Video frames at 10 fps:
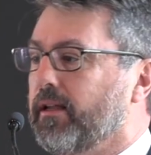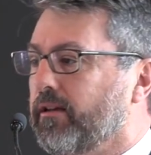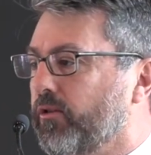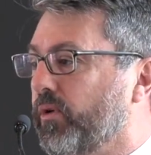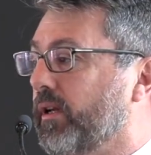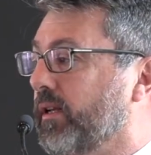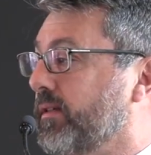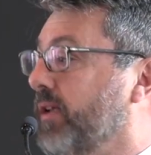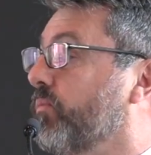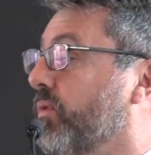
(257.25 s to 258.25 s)
New
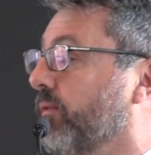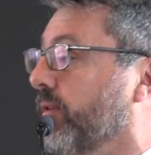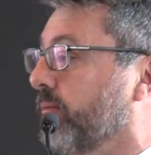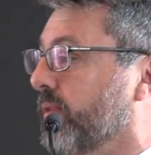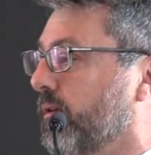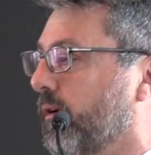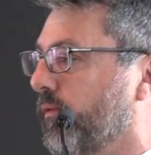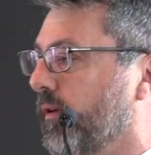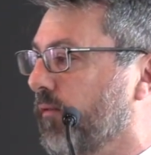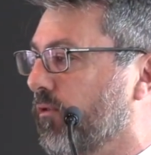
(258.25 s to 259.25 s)
England tin province,
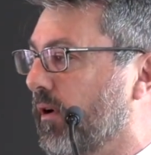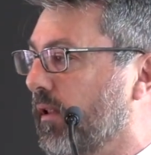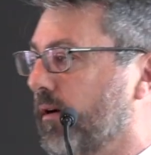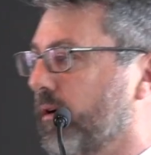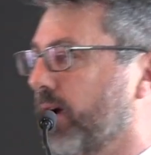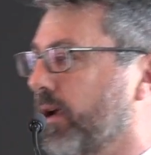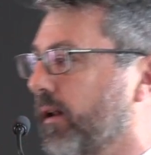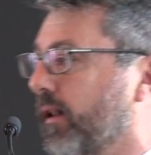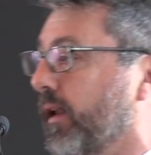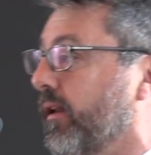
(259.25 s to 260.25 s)
myself in Inverell and Craig
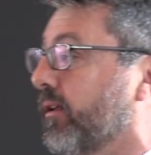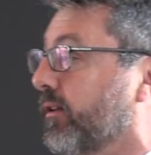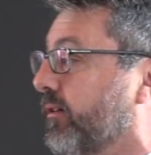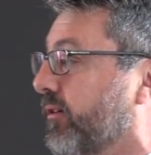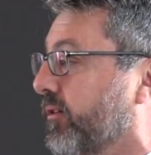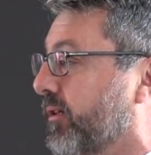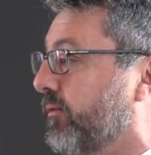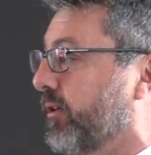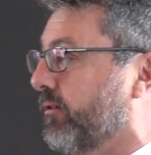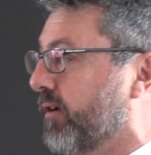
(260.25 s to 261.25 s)
in Glen Innes, so
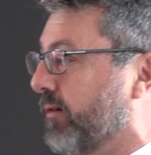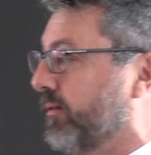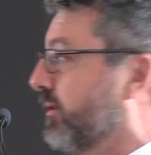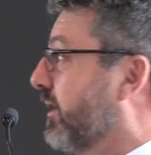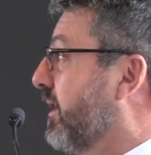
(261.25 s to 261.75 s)
we grew up with